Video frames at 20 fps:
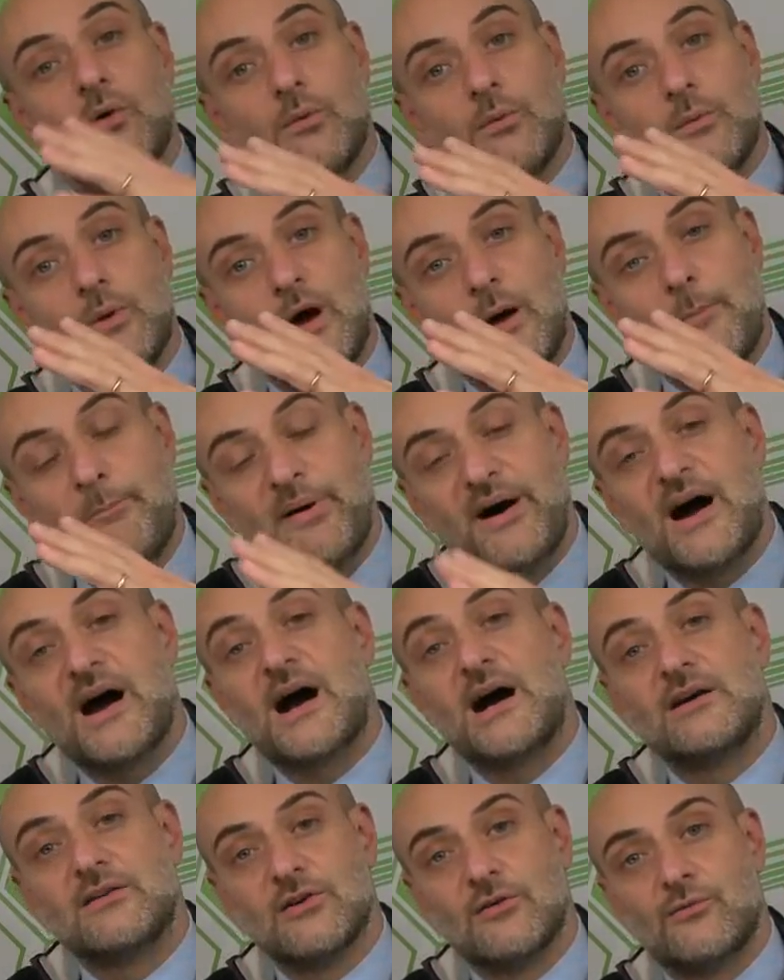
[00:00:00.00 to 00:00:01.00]
a
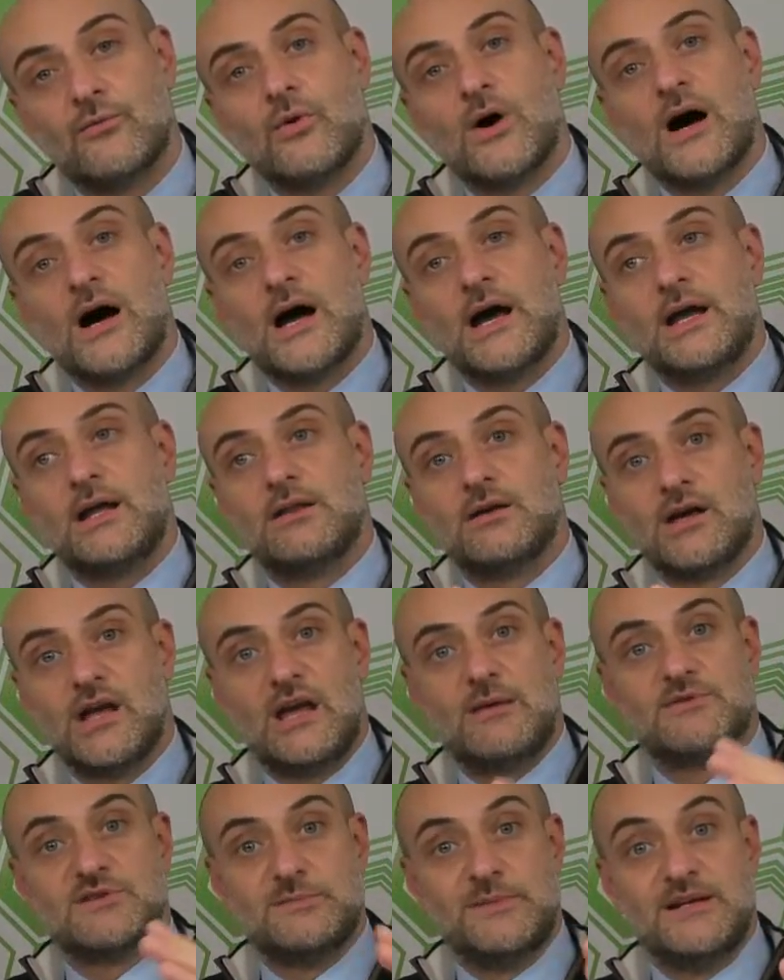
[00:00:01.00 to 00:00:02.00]
part of why the
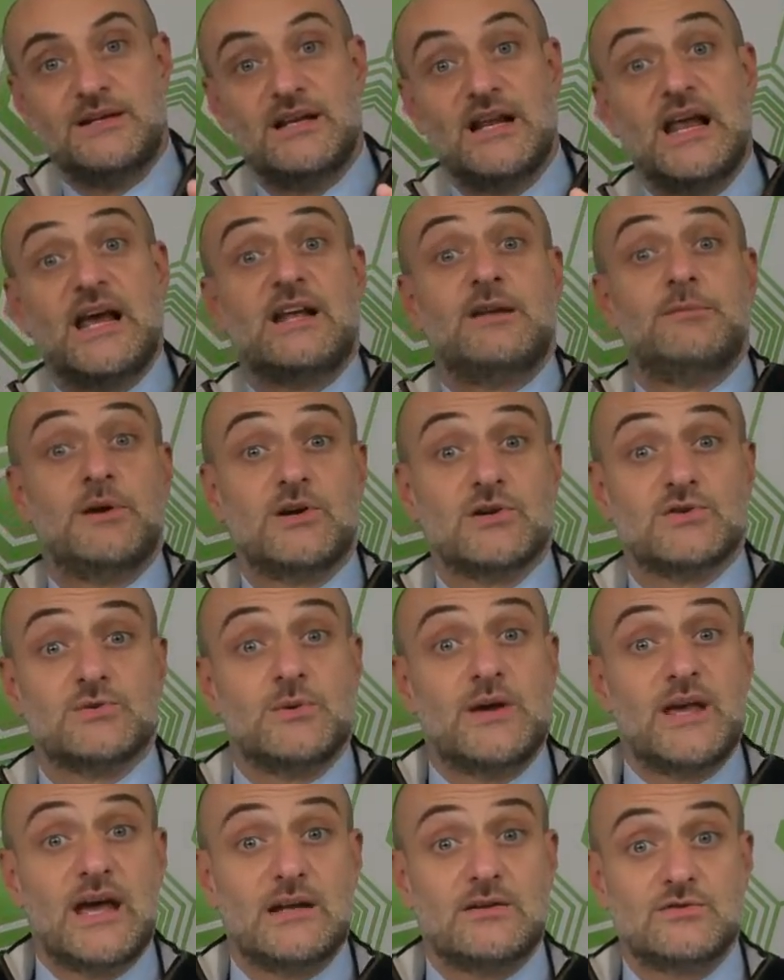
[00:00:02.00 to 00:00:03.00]
game has been delayed, because
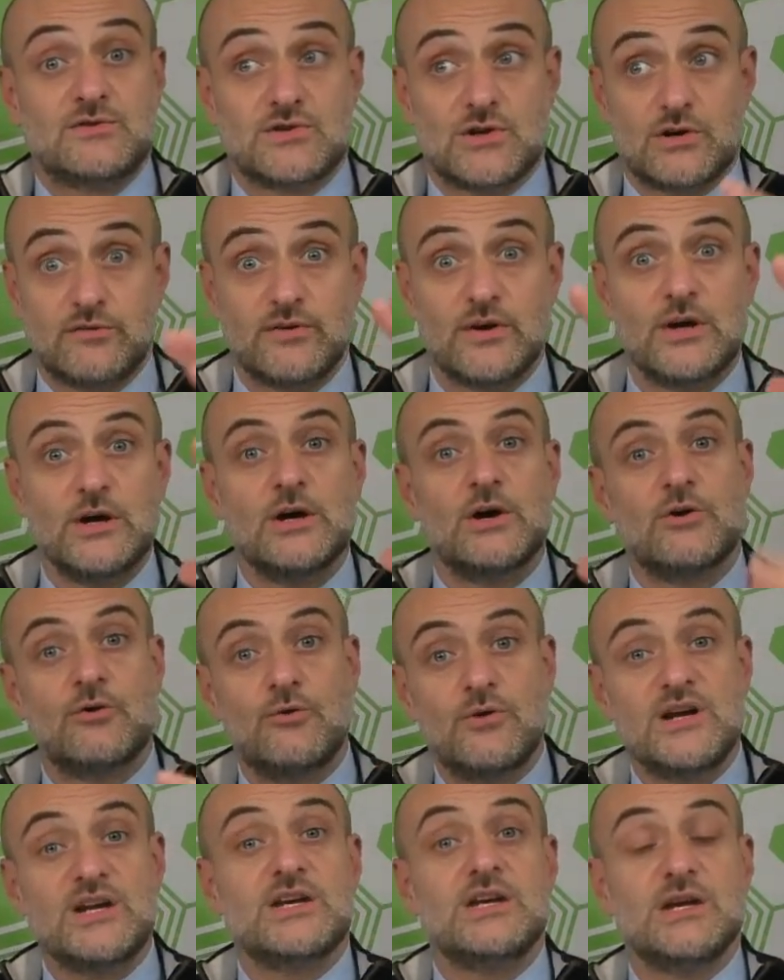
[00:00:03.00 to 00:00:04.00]
we had to sort of
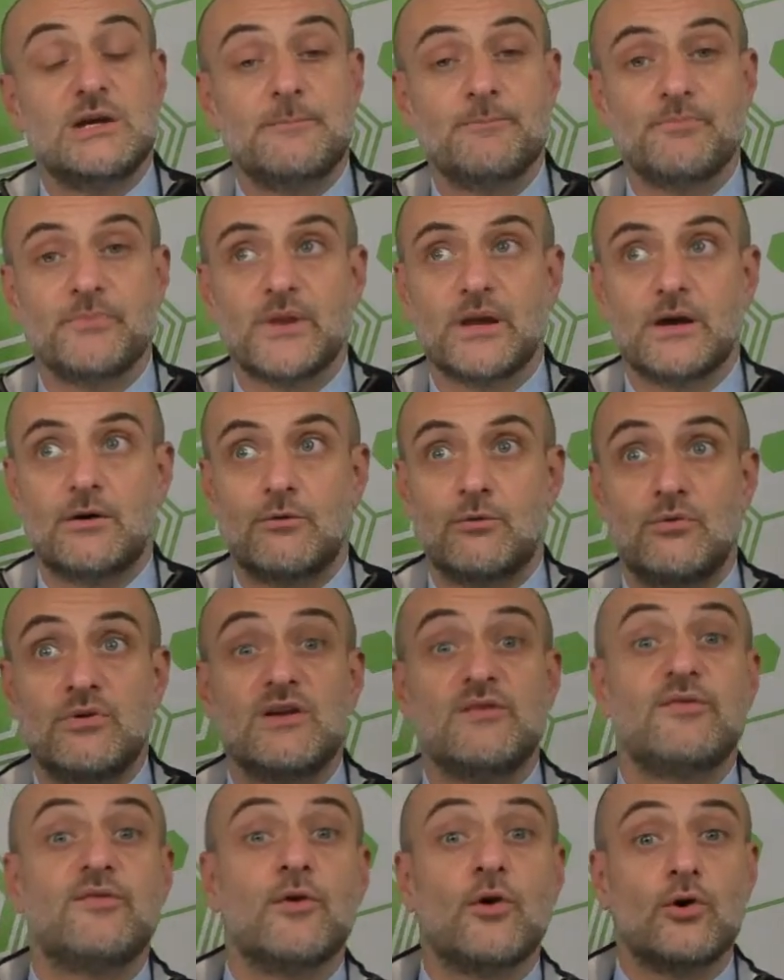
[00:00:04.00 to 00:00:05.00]

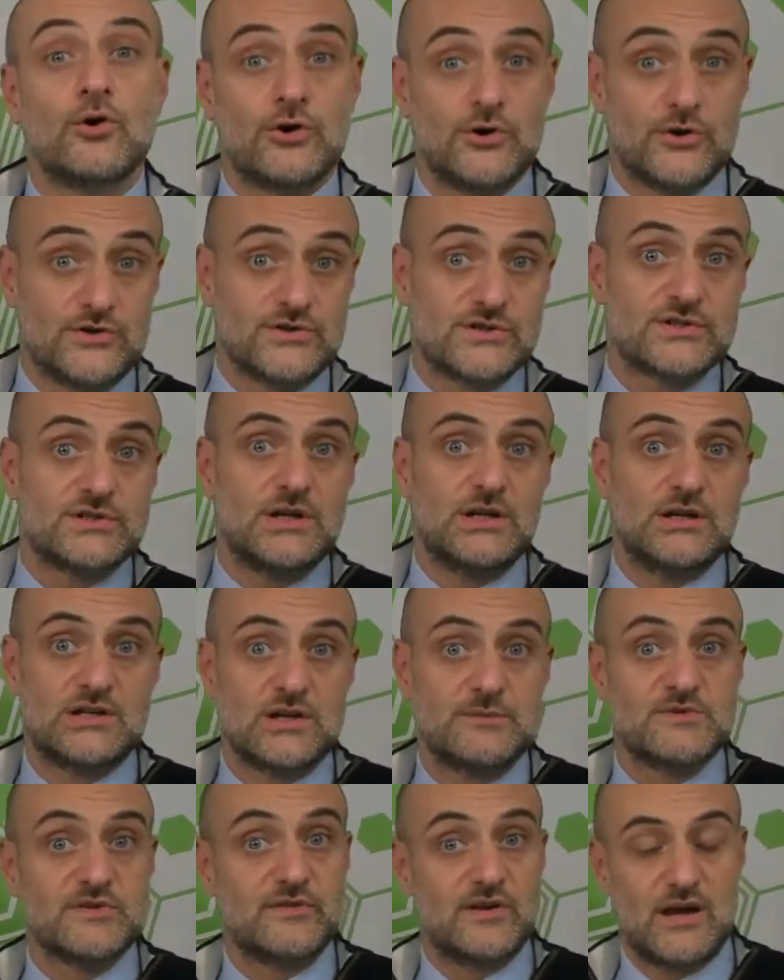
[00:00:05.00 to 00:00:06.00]
refocus in
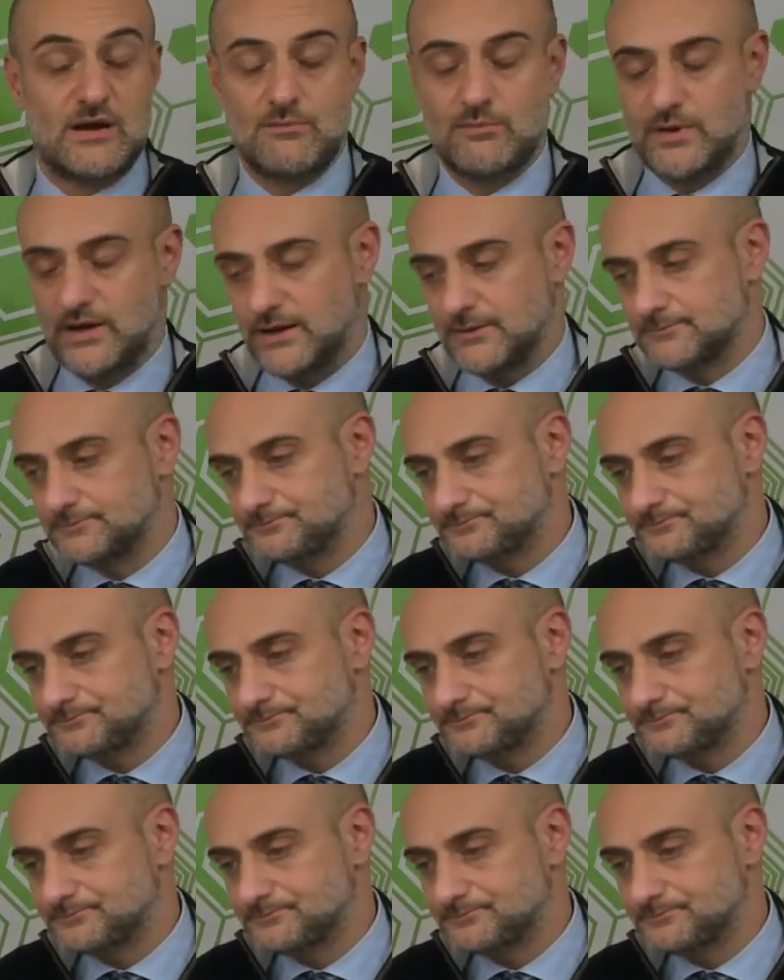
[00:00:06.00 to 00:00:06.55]
terms of gameplay.